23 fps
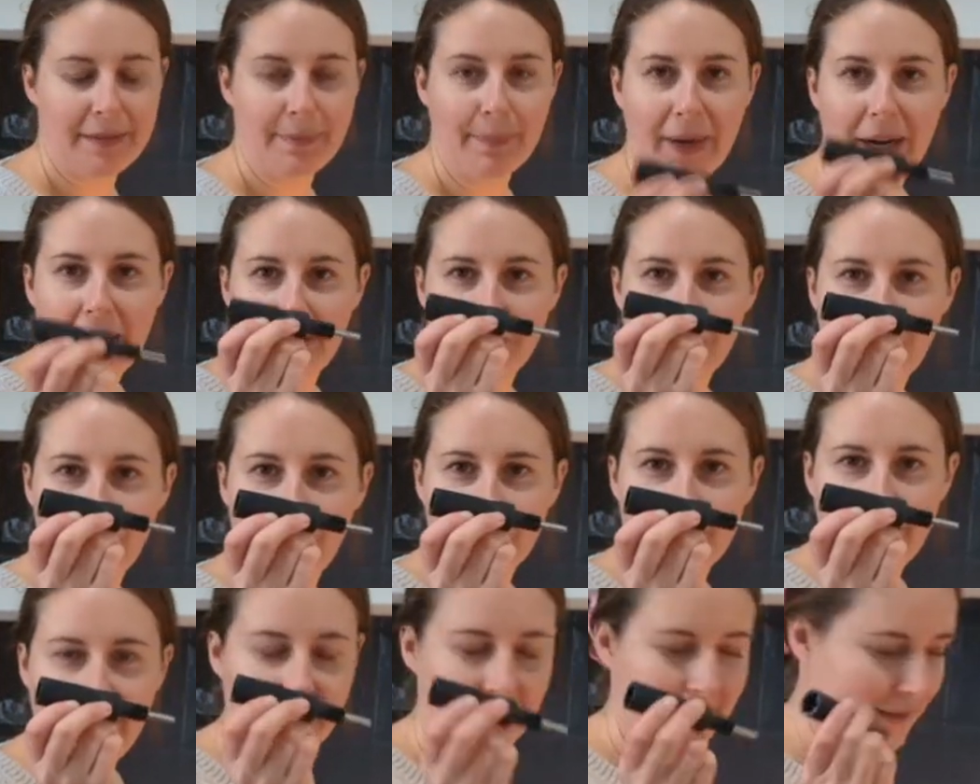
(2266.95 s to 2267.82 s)
spiral
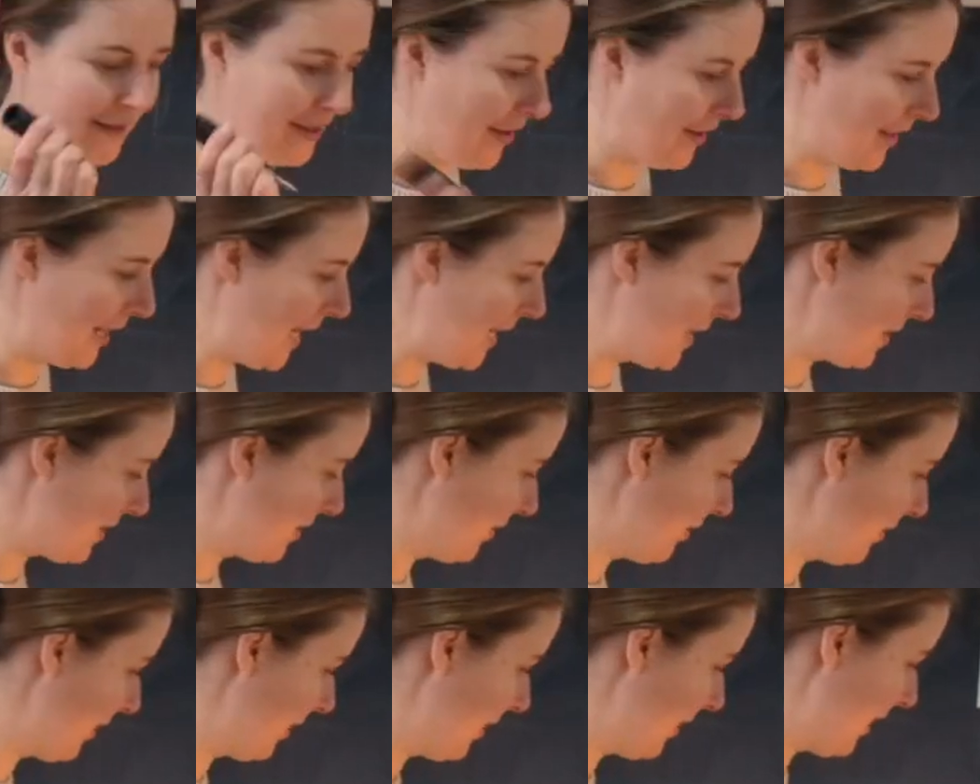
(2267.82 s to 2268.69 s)
on it, so that's
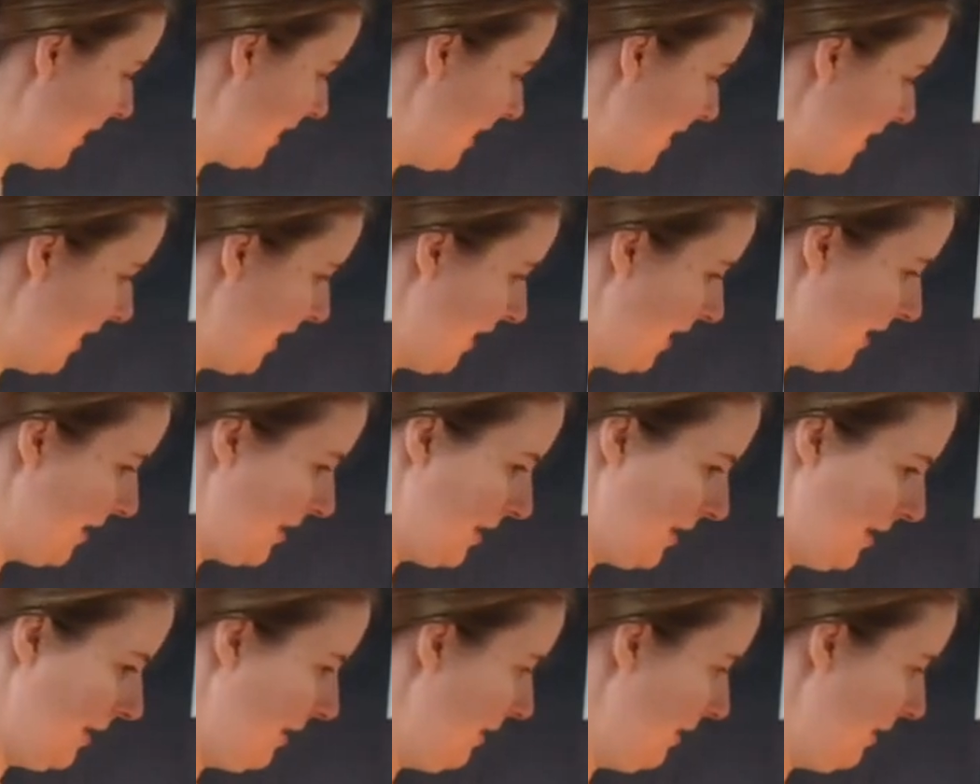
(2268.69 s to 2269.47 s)
not the thing I need.